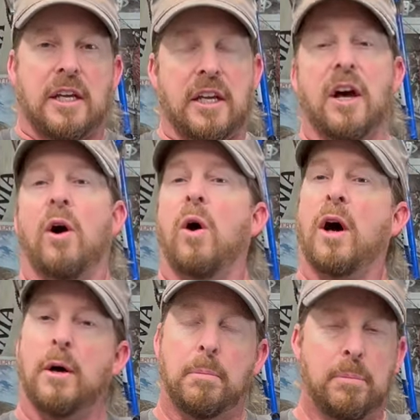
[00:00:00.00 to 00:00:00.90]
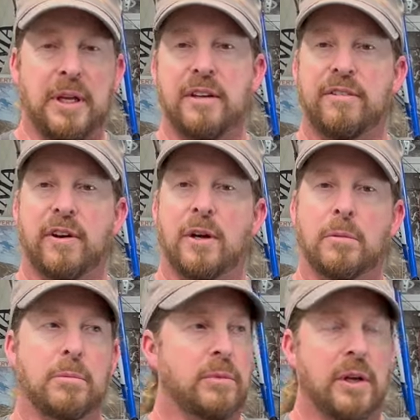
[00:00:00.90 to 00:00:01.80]
you know, be
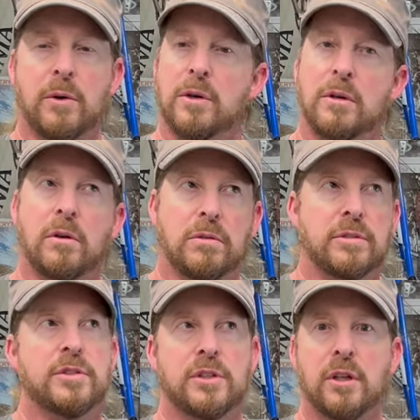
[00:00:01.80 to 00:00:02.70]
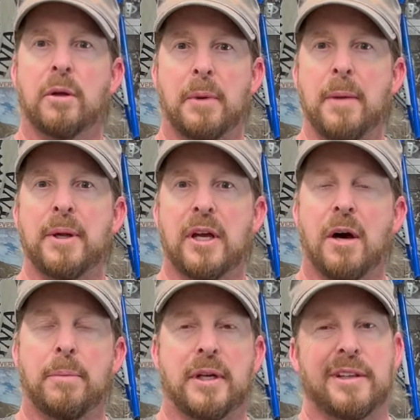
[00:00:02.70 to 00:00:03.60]
from. They were still a baby
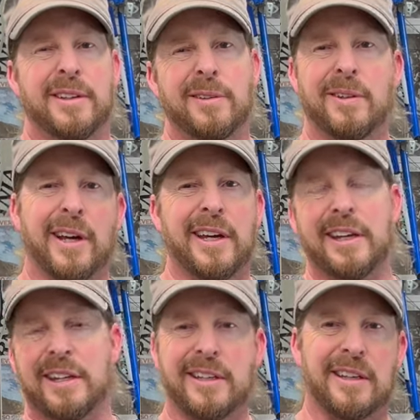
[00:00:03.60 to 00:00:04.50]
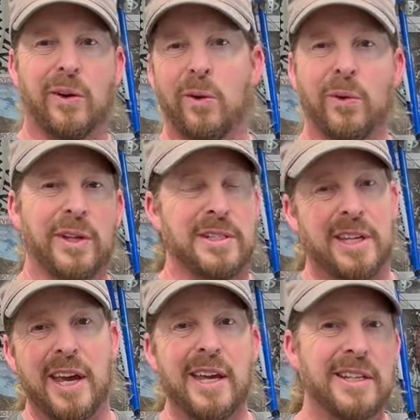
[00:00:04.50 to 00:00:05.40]
company. They were like only
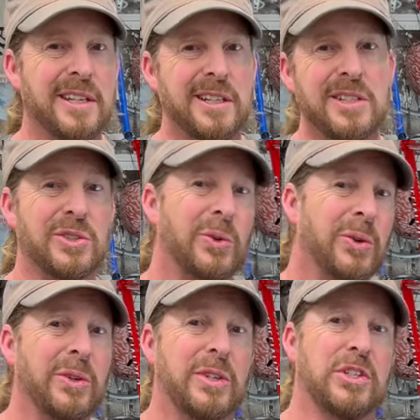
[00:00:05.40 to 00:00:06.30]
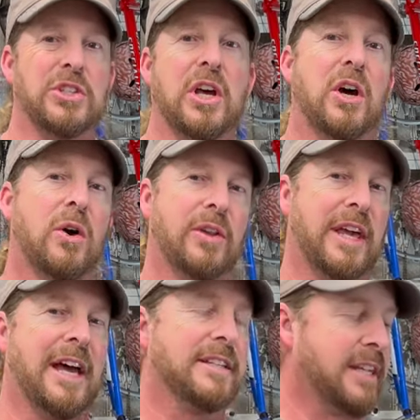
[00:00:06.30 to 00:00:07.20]
10 years old or so at
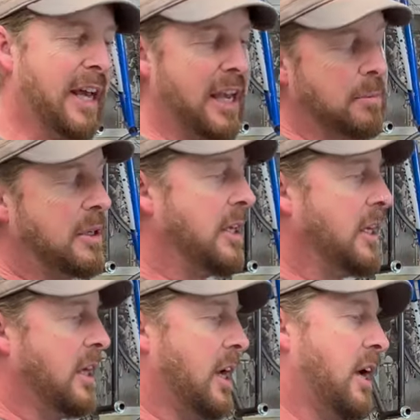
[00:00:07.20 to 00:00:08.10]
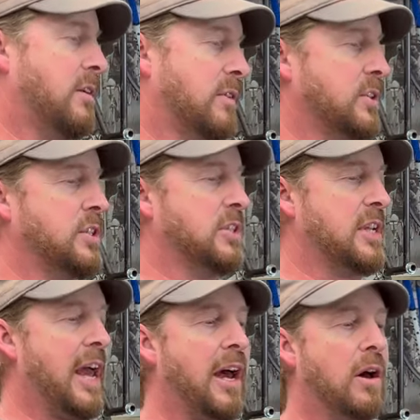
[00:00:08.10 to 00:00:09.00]
that time versus
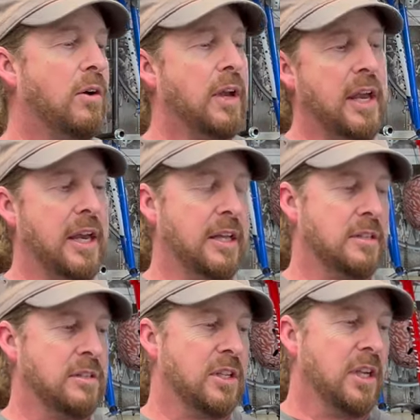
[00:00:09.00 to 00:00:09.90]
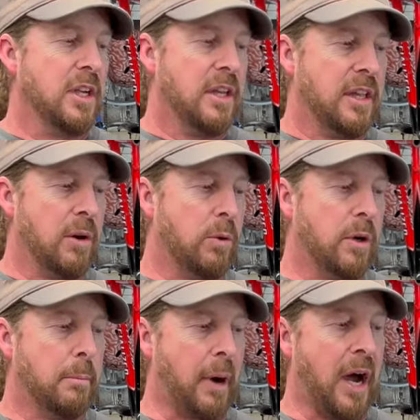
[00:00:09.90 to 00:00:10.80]
now. And they
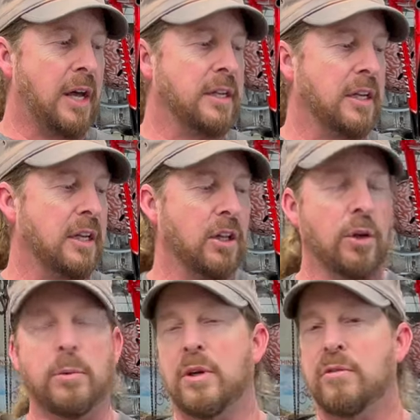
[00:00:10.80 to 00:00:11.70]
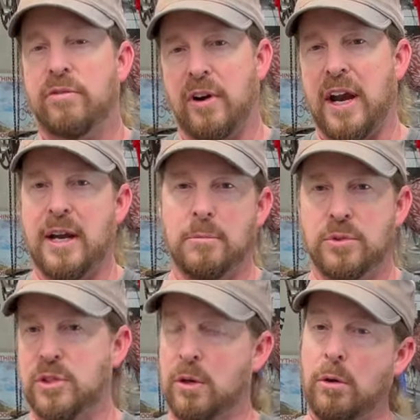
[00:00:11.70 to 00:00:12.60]
were bonding aluminum
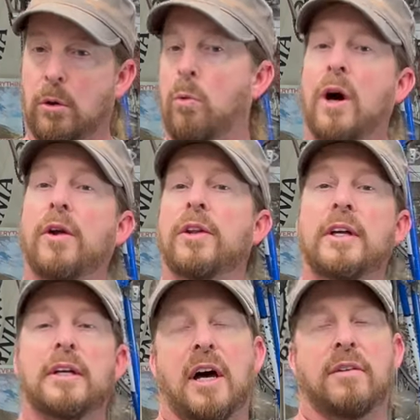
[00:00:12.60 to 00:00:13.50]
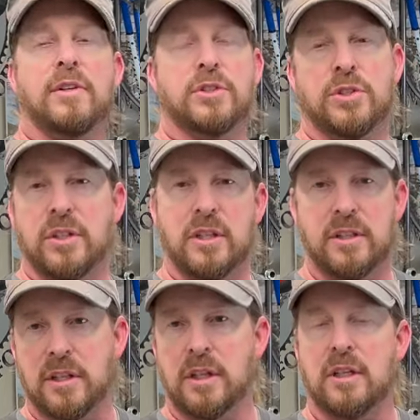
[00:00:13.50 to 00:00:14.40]
frames. They were welding, obviously,
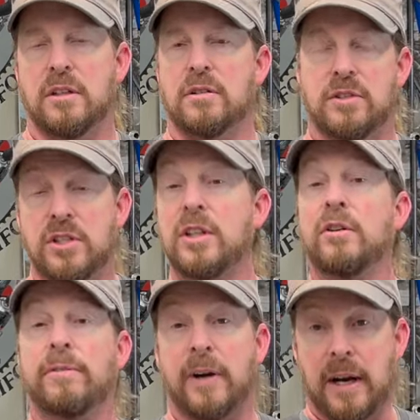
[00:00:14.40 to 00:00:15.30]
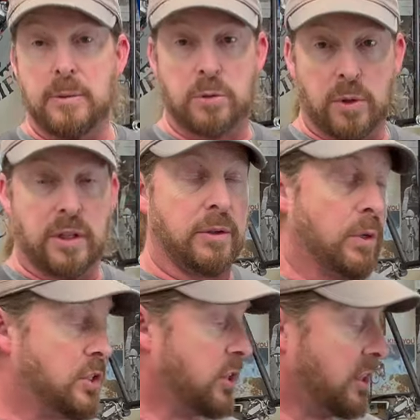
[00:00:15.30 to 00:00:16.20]
their steel frames where they
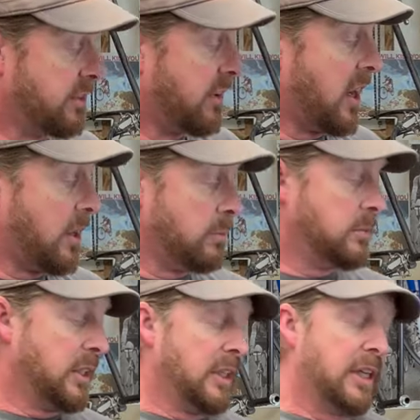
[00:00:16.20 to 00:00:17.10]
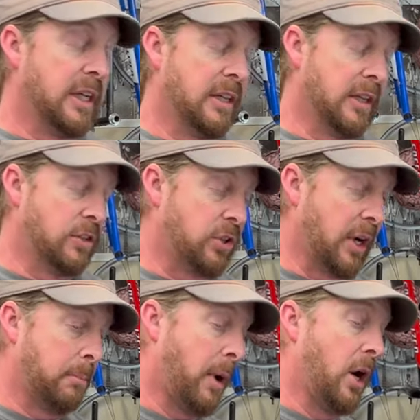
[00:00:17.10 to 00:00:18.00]
originally from in the
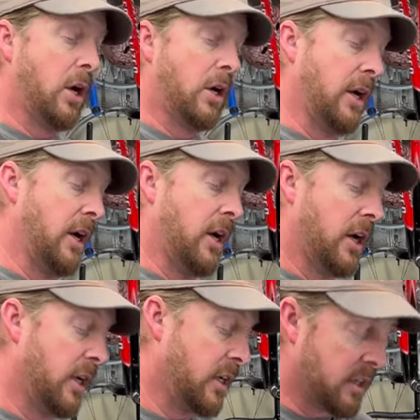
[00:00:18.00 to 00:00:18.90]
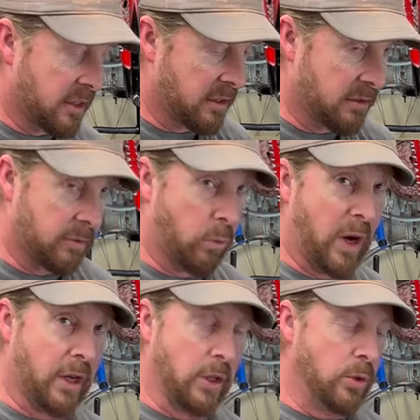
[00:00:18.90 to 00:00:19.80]
Trek Barn era of
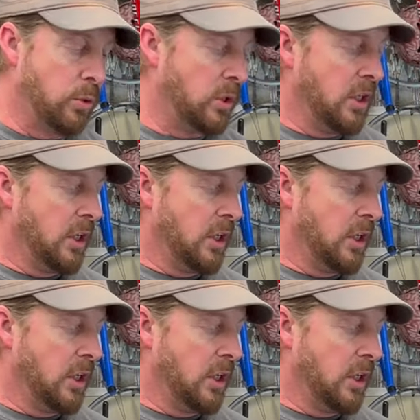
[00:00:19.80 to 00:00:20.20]
Waterloo,